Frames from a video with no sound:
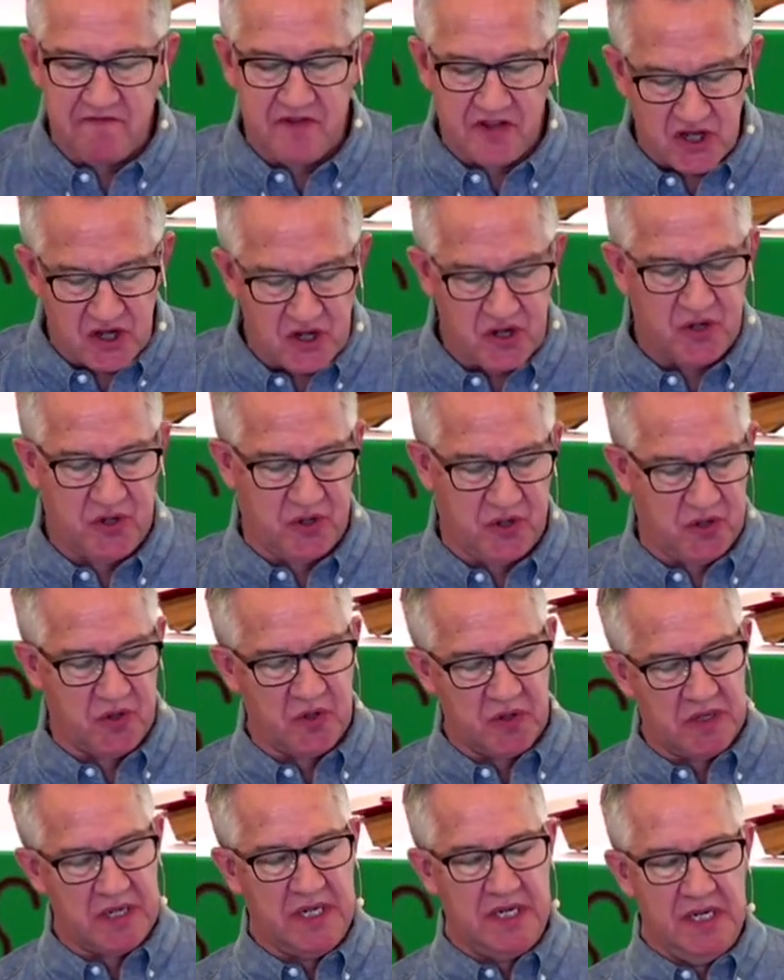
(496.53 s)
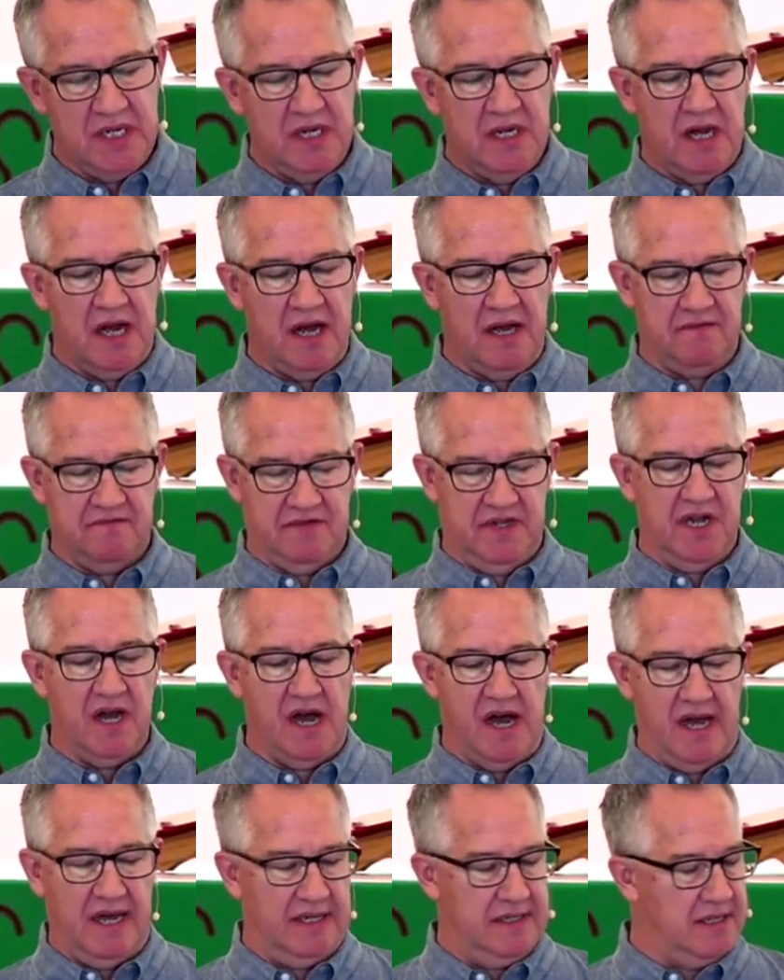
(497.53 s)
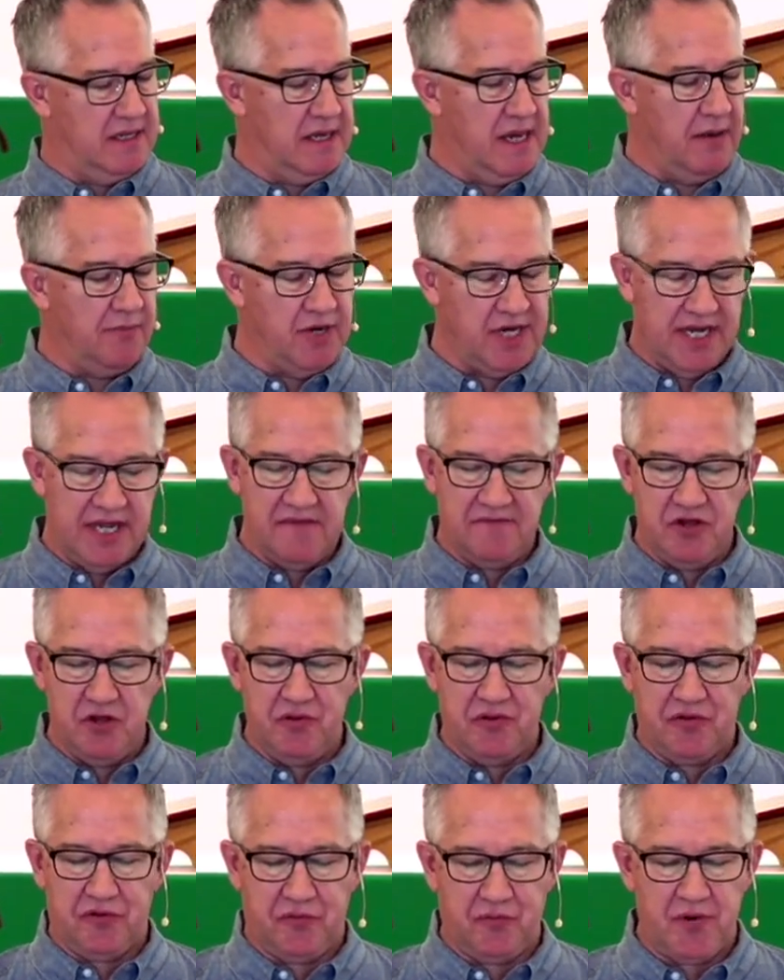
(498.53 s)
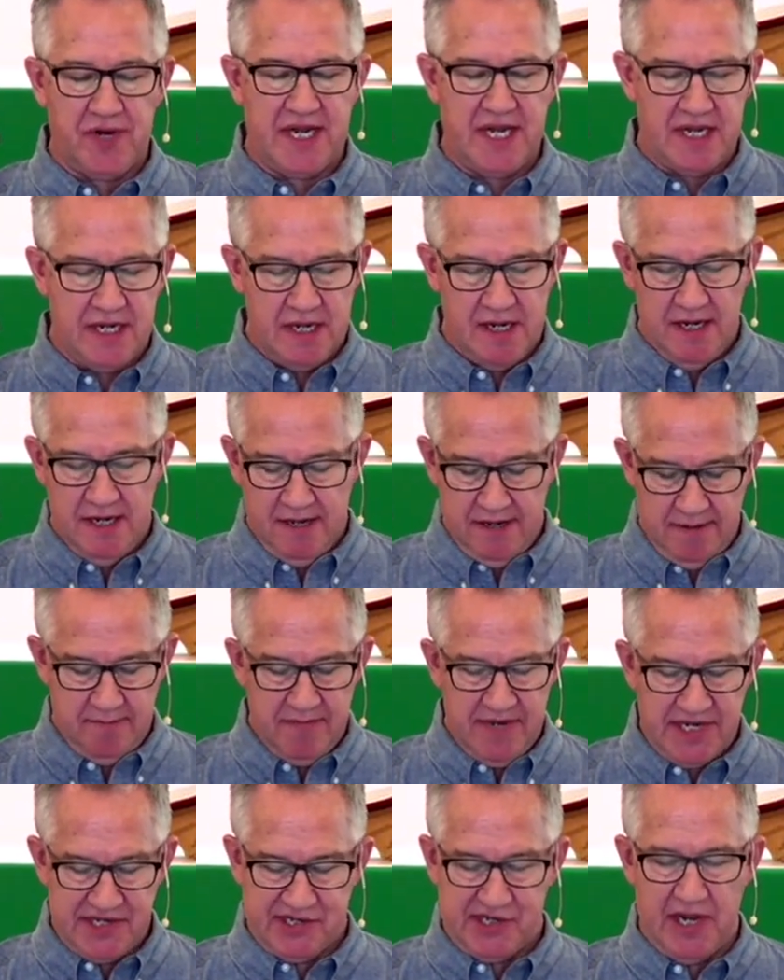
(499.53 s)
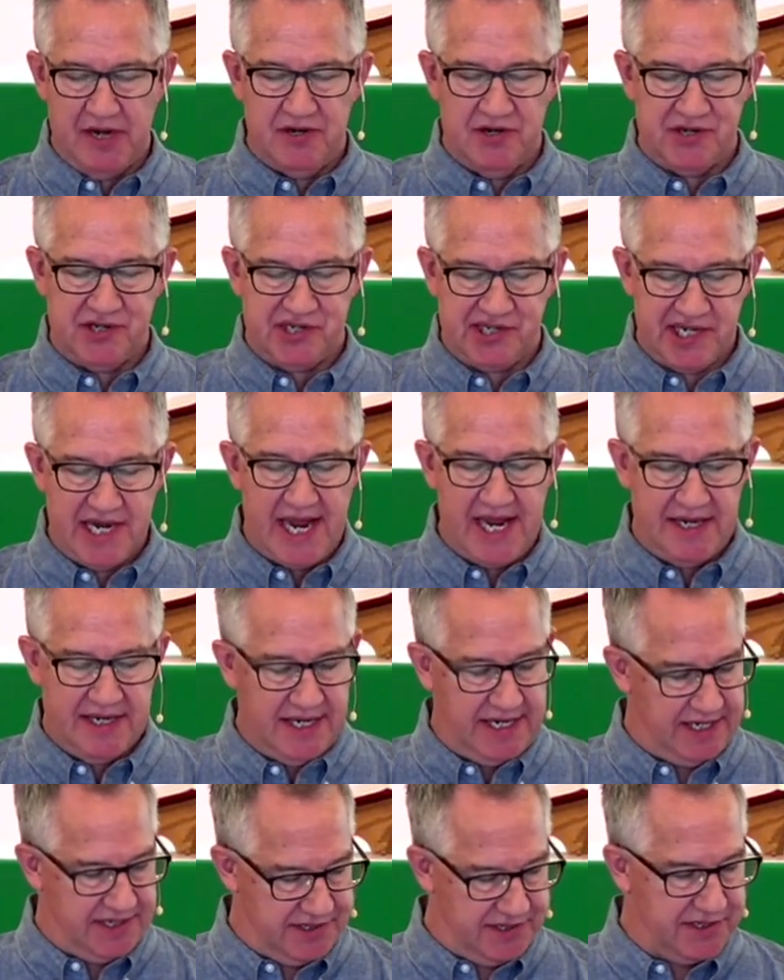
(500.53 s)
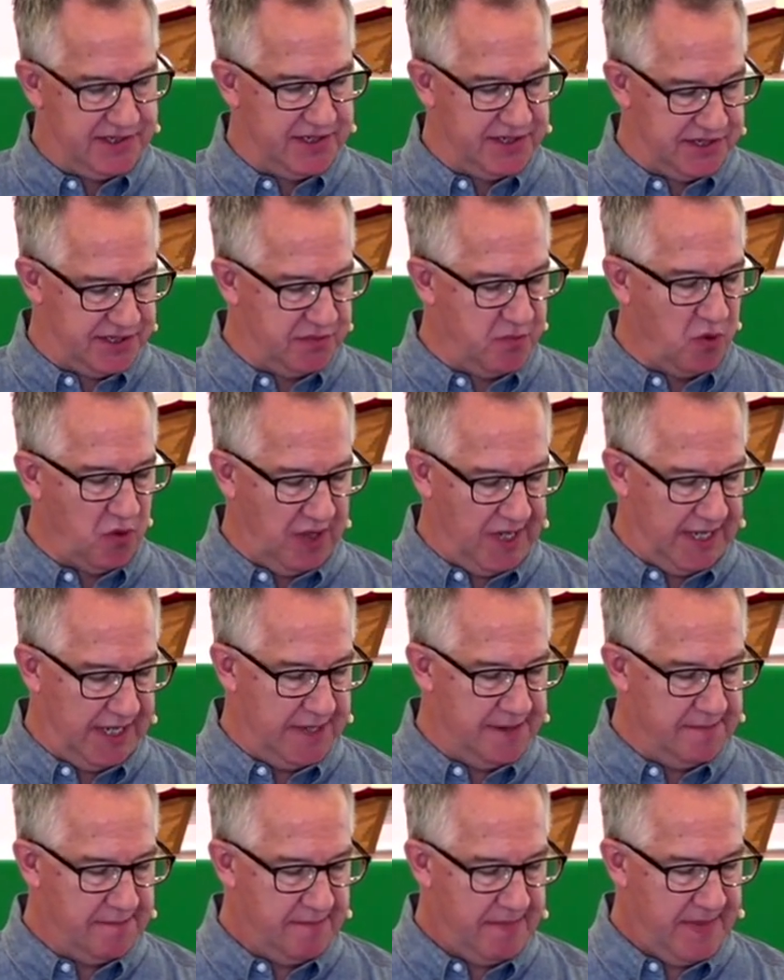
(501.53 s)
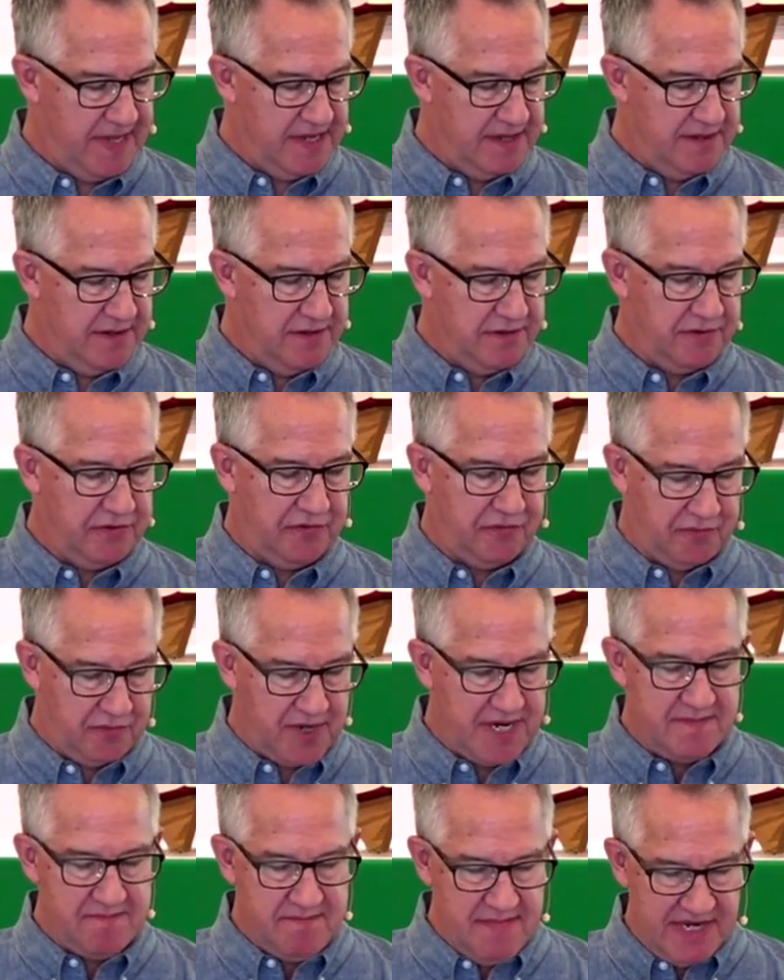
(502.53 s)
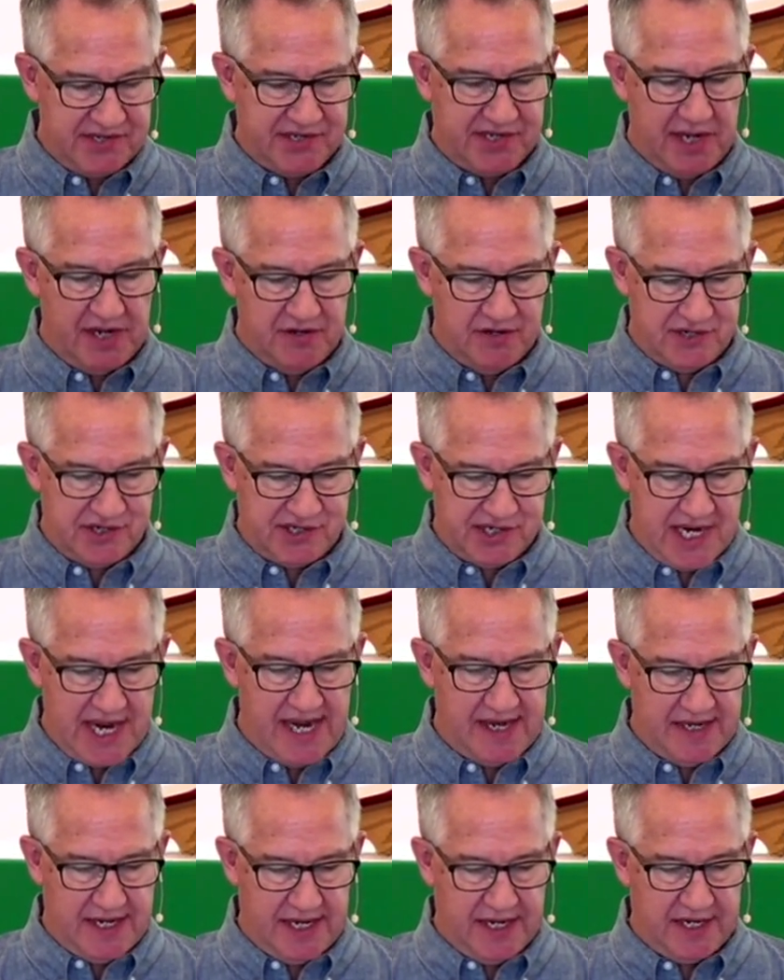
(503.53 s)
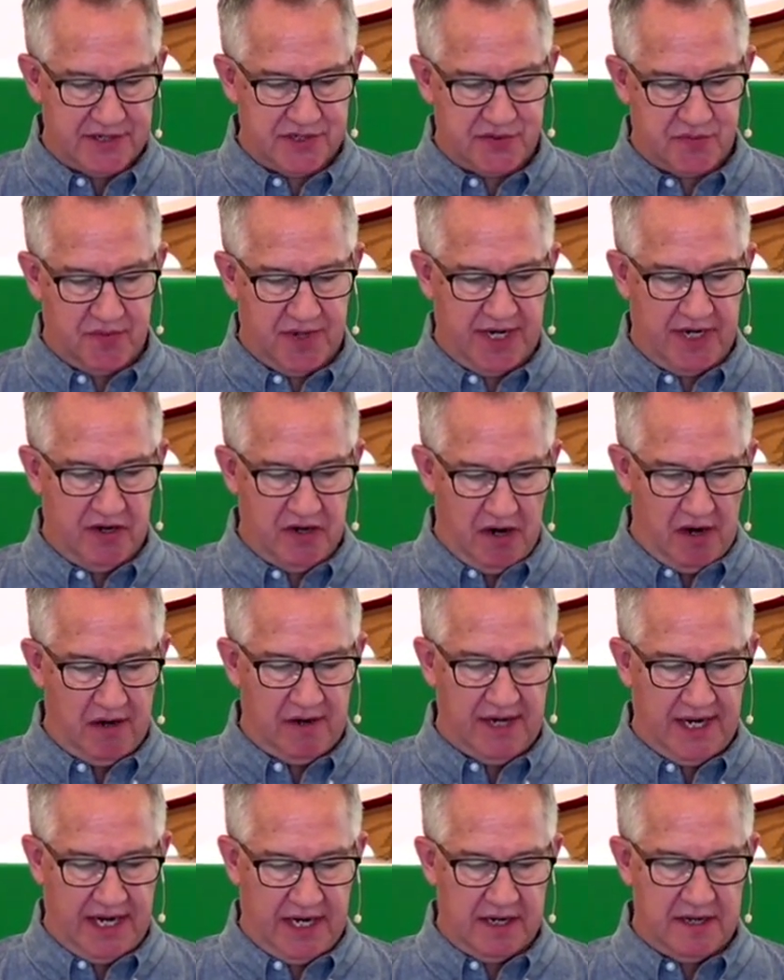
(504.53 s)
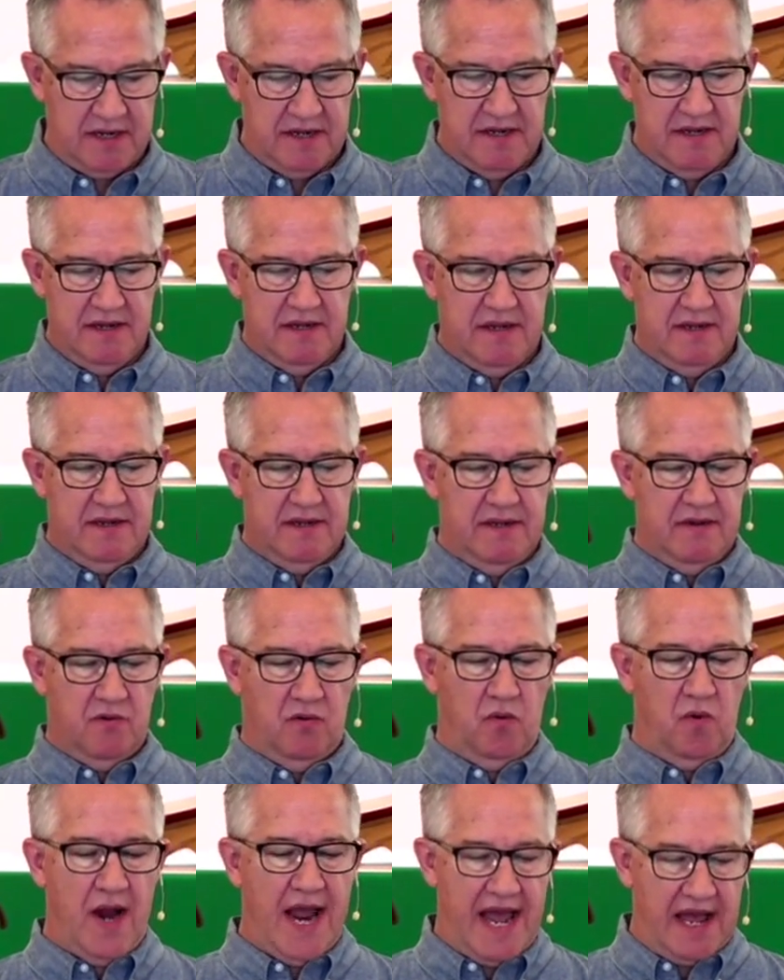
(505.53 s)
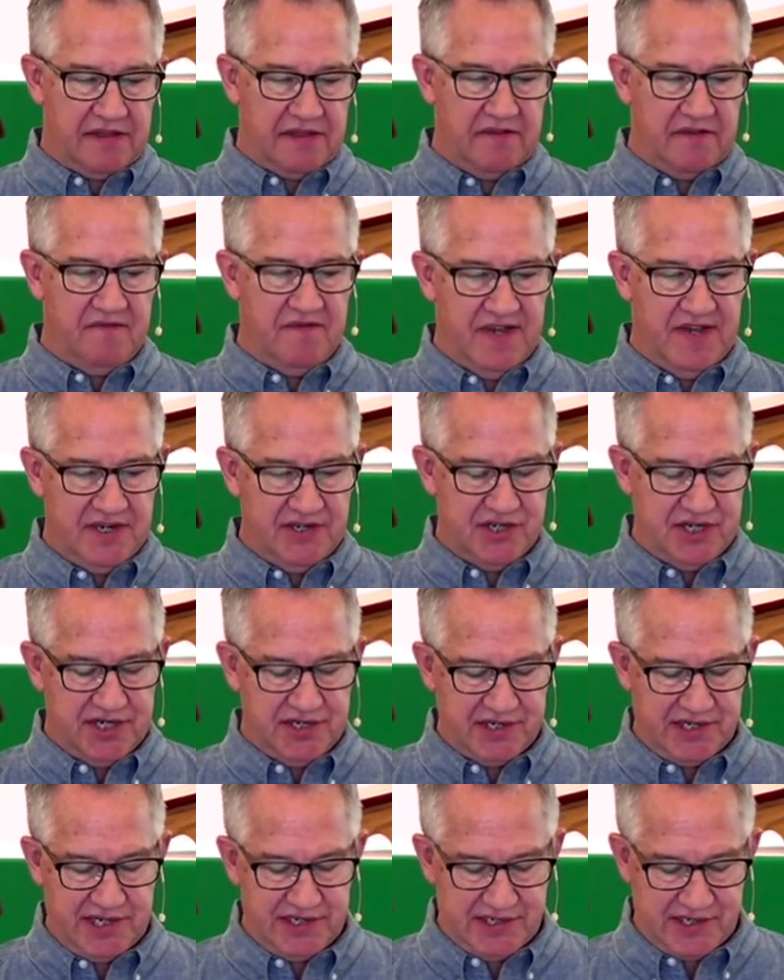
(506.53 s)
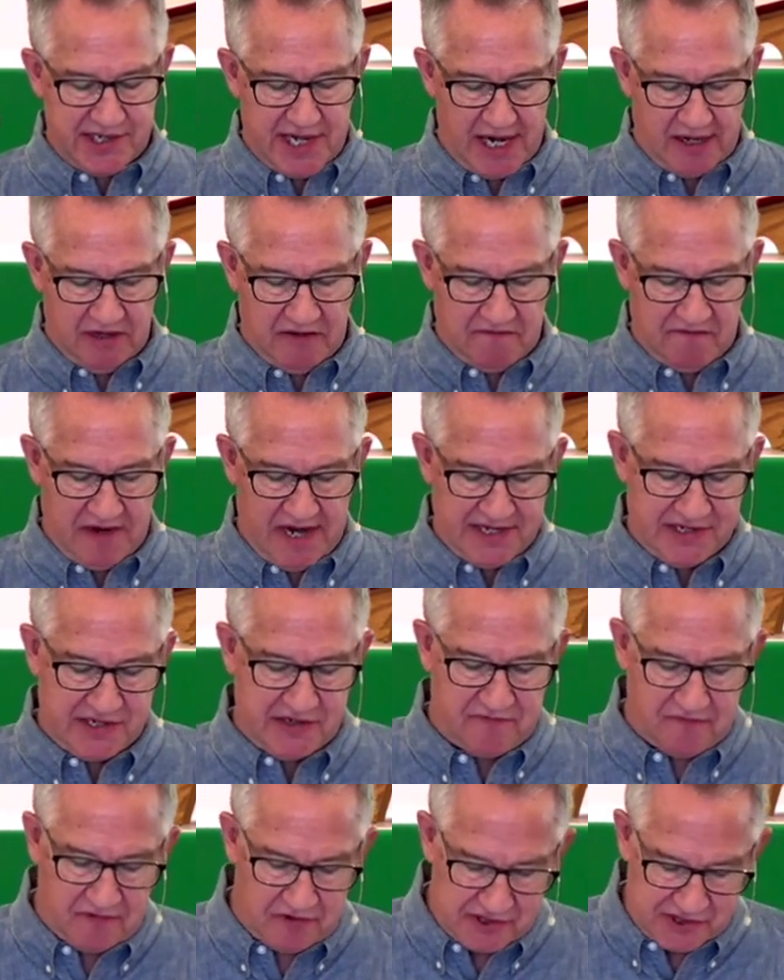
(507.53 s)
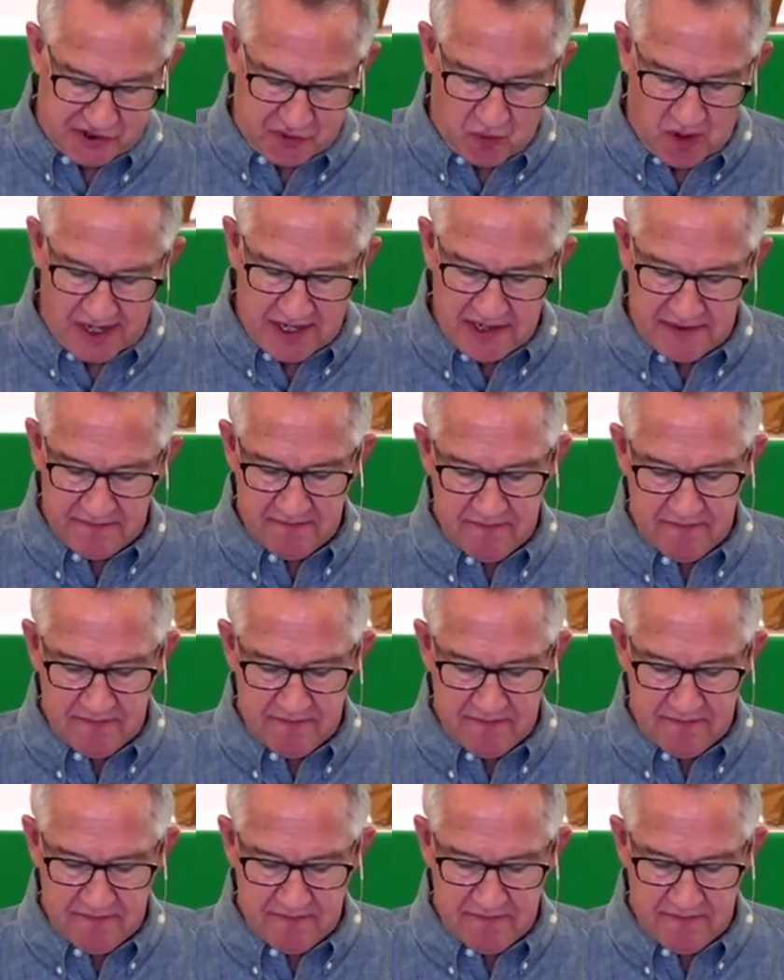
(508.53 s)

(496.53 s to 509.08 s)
view of God. I want to give you three misunderstandings this morning. Three misunderstandings regarding wrath, vengeance, and sacrifice. The first one